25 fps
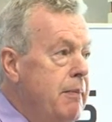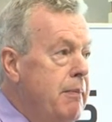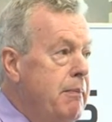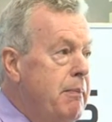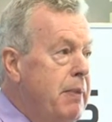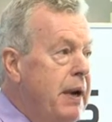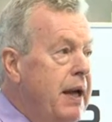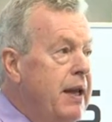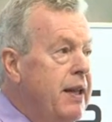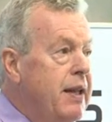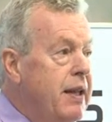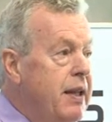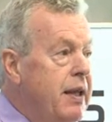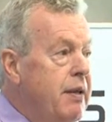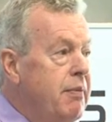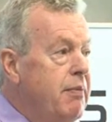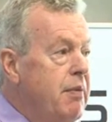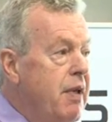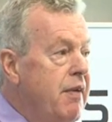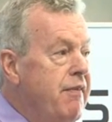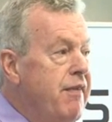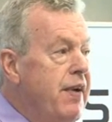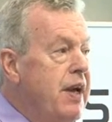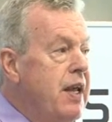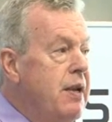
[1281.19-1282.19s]
But the
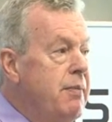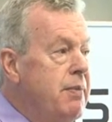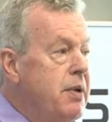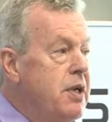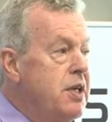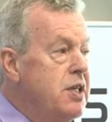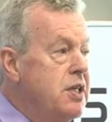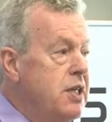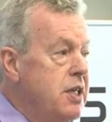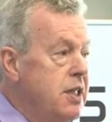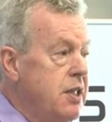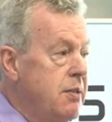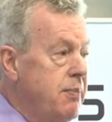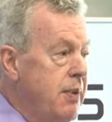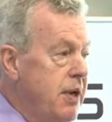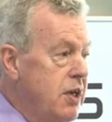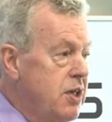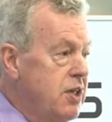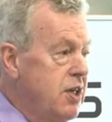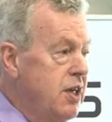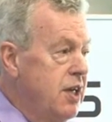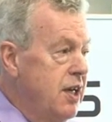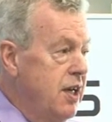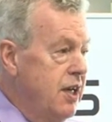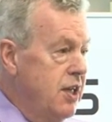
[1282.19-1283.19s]
availability of the
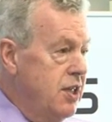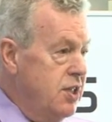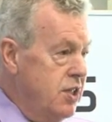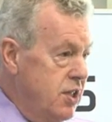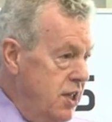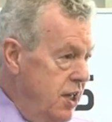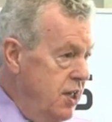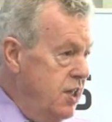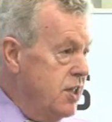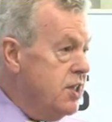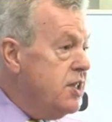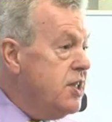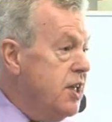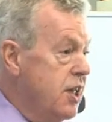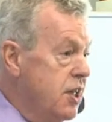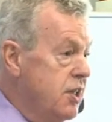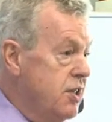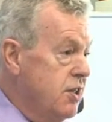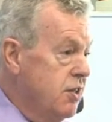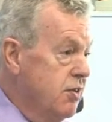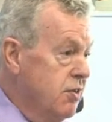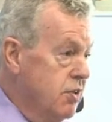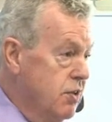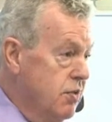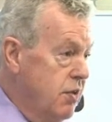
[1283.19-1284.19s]
butter is
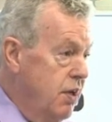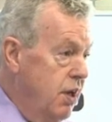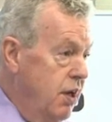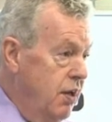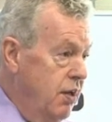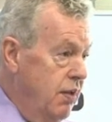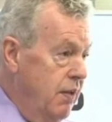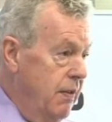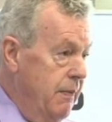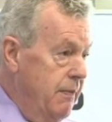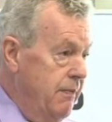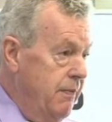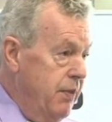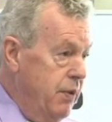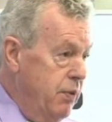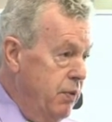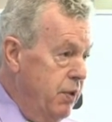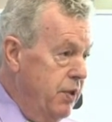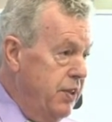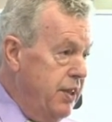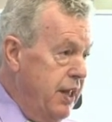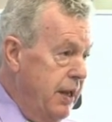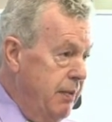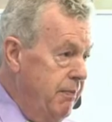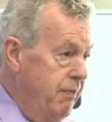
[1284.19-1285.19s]
seasonal as well
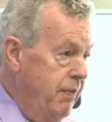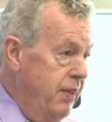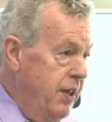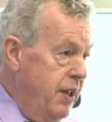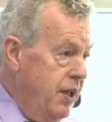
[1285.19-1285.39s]
with them.